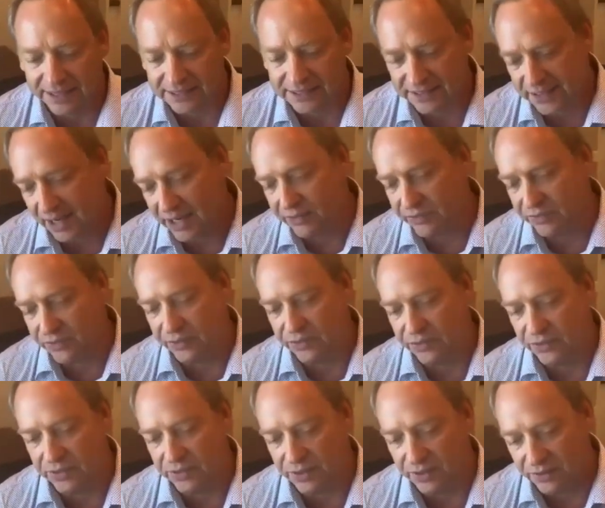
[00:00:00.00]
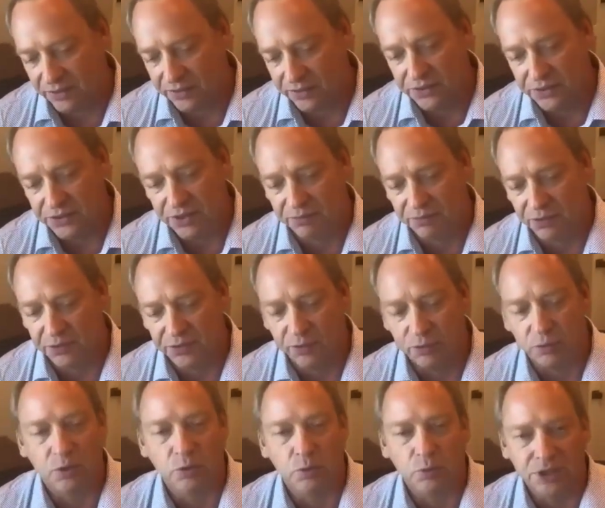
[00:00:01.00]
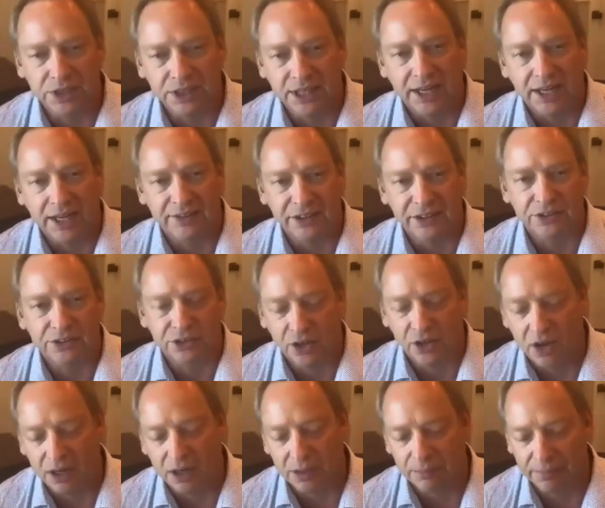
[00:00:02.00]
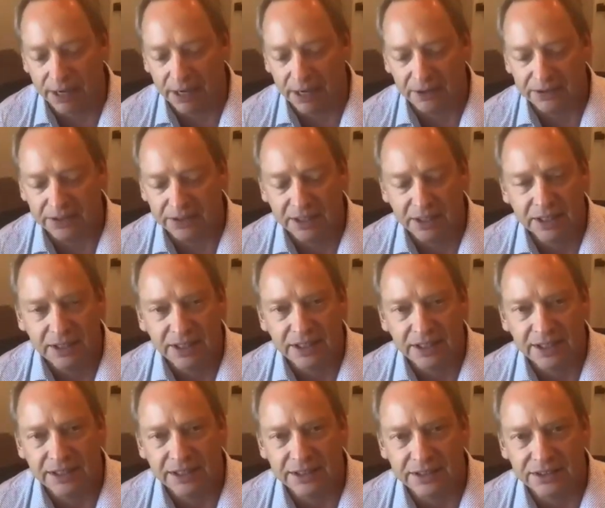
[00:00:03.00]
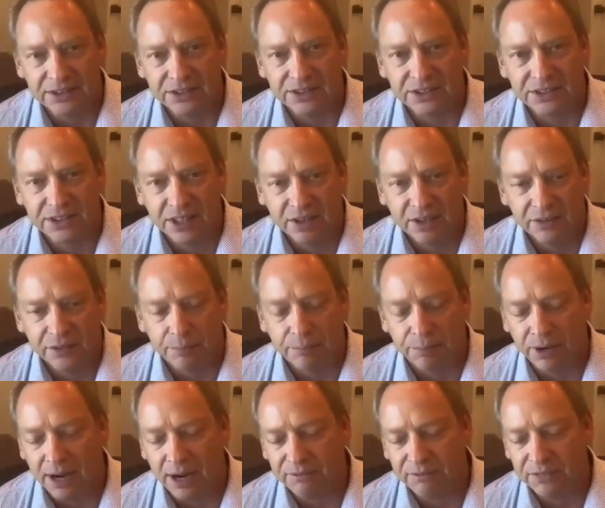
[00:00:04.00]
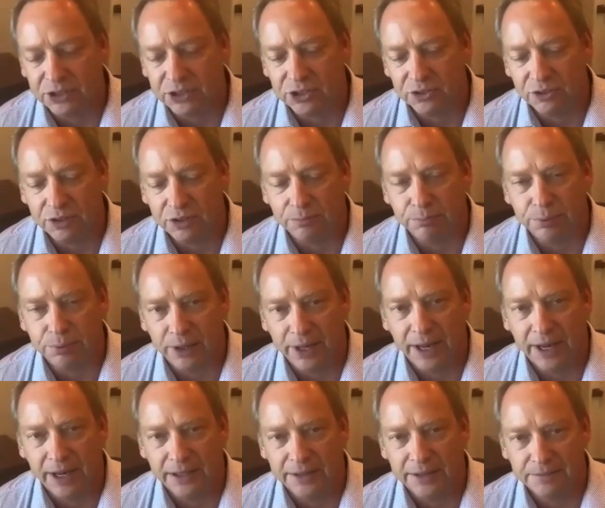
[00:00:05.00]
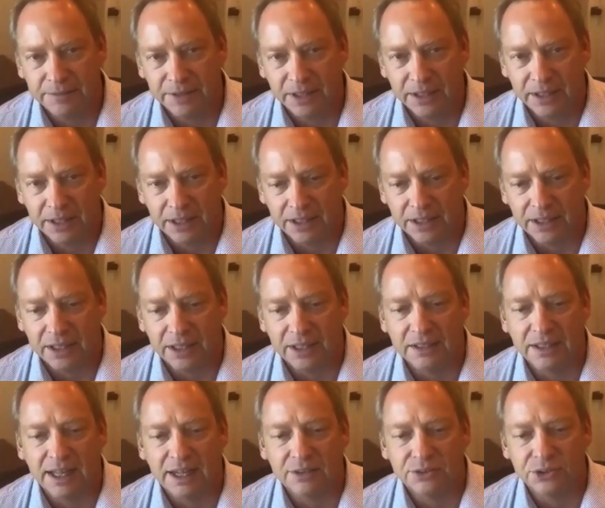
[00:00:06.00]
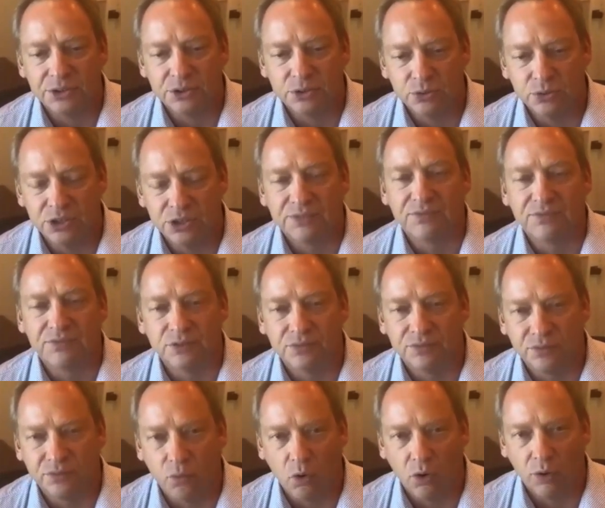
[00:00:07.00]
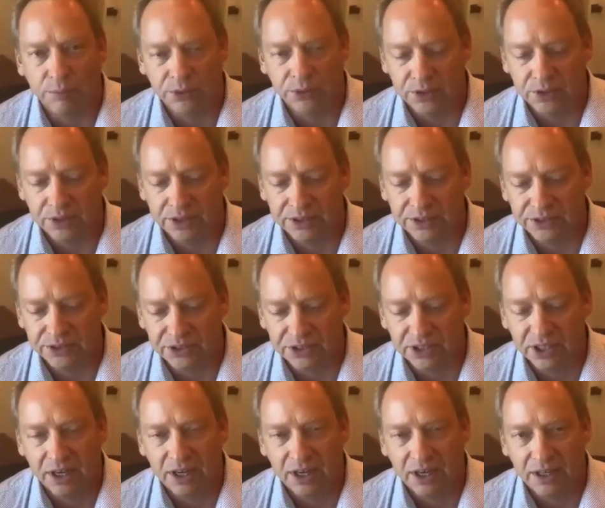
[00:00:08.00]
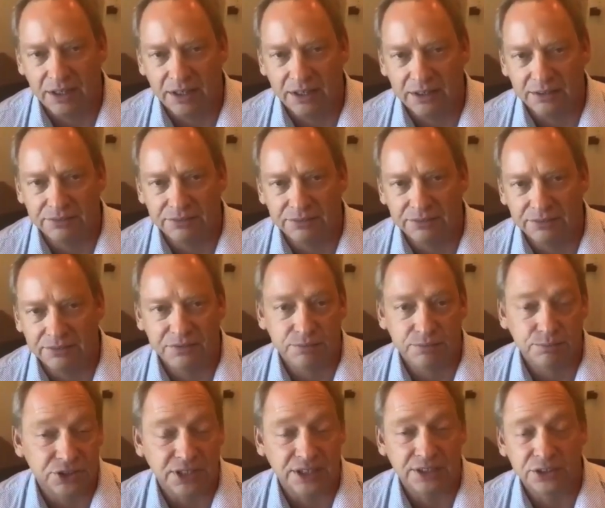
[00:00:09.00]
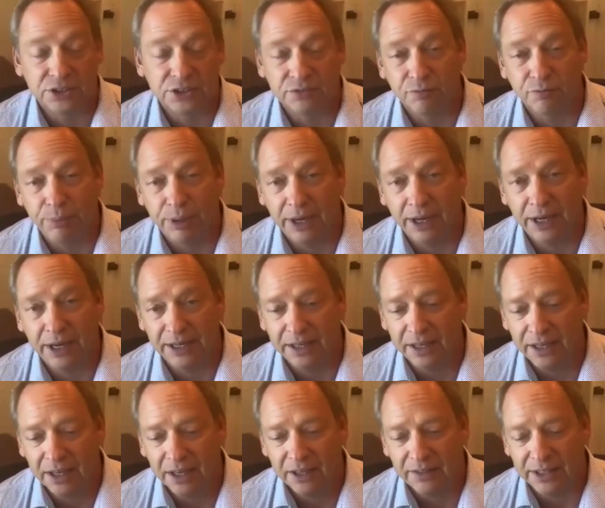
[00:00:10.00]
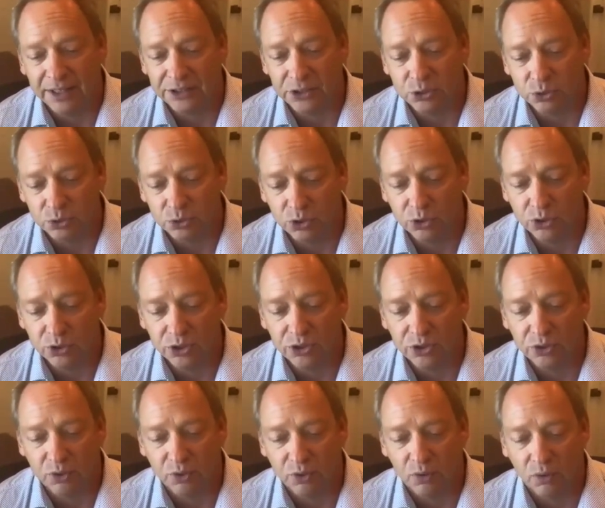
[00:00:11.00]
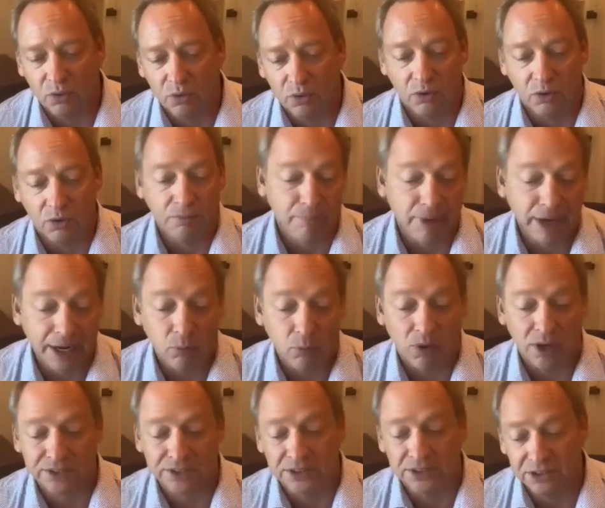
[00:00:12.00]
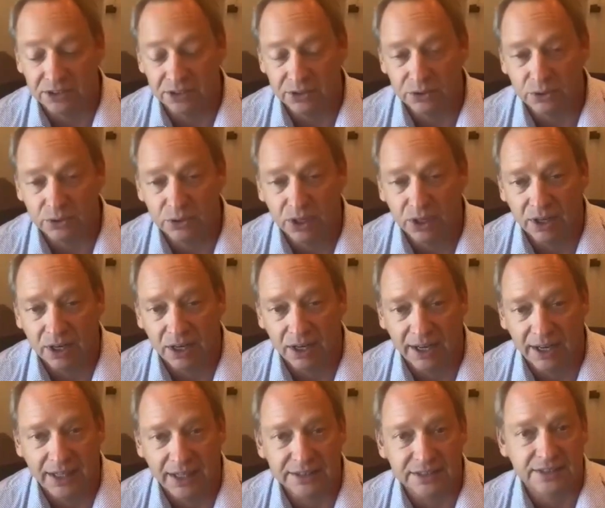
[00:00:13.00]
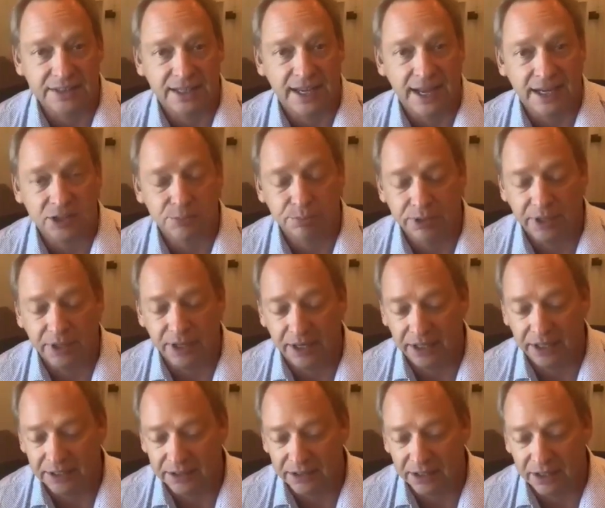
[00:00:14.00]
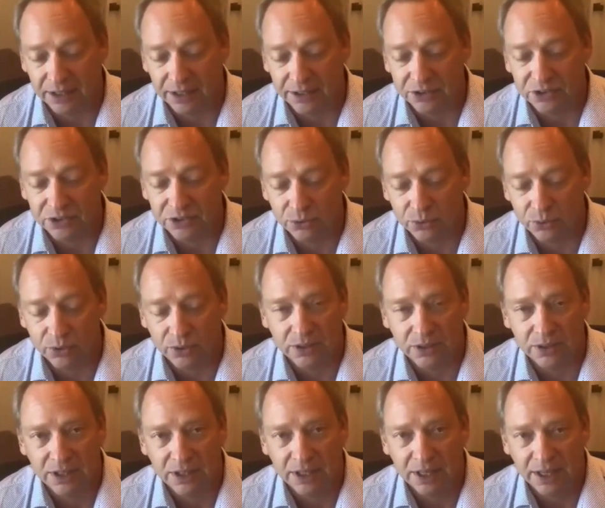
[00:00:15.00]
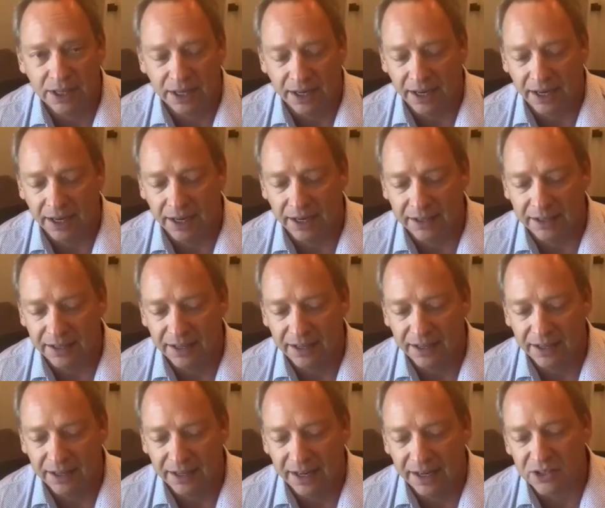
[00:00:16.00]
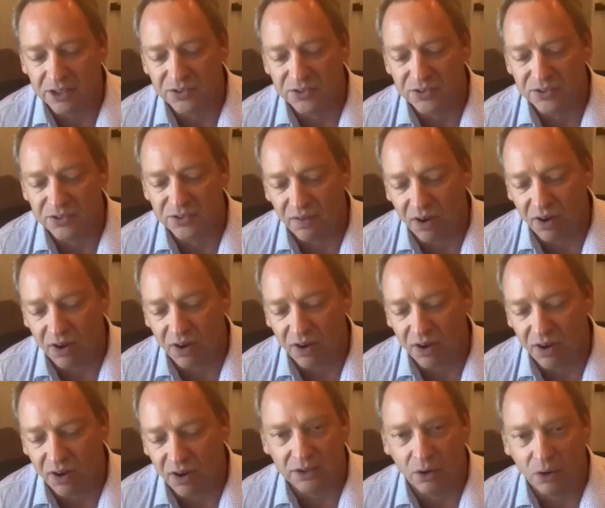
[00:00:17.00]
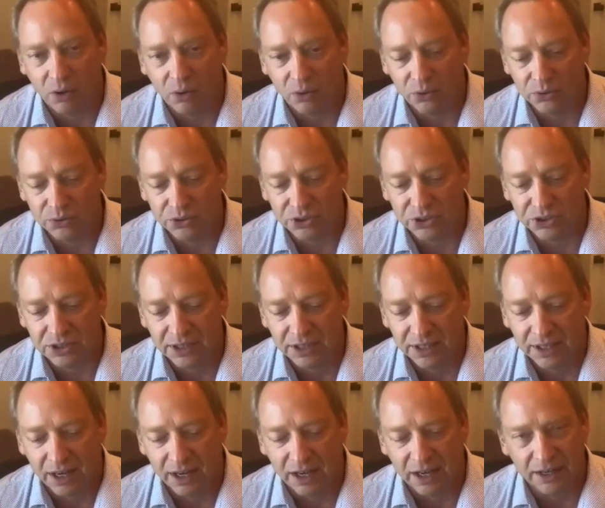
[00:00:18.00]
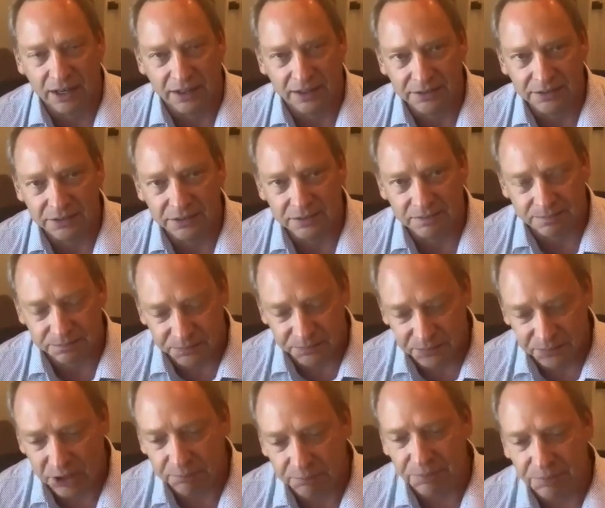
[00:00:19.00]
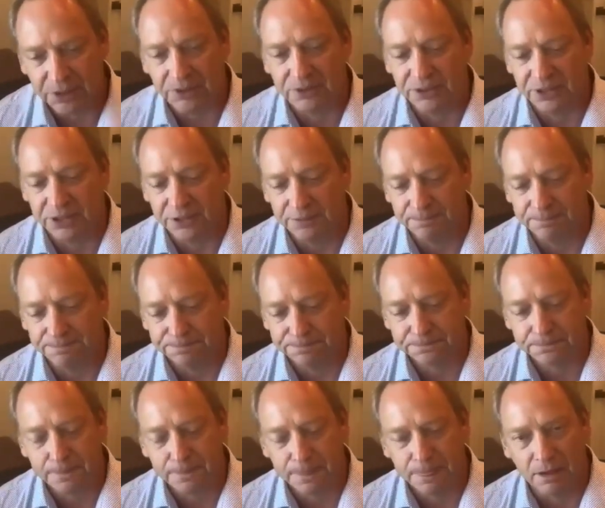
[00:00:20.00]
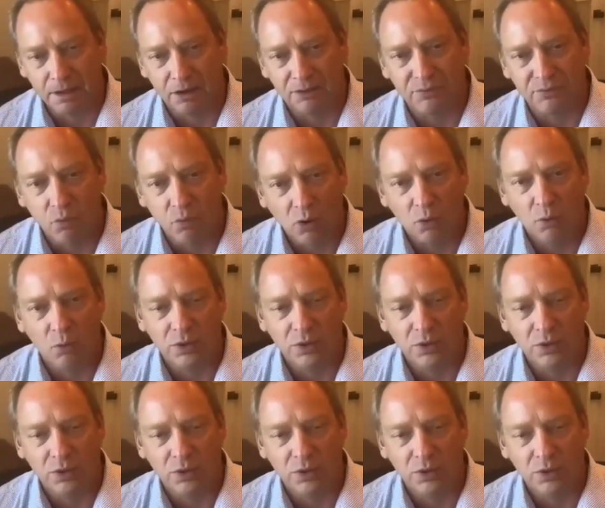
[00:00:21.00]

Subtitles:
that's kind of the different thing. What we kind of hear talk about is the profit sharing plan allows you different formulas of percentage of pay that you could or may want to do as a tax planning tool. And as far as that goes, typically a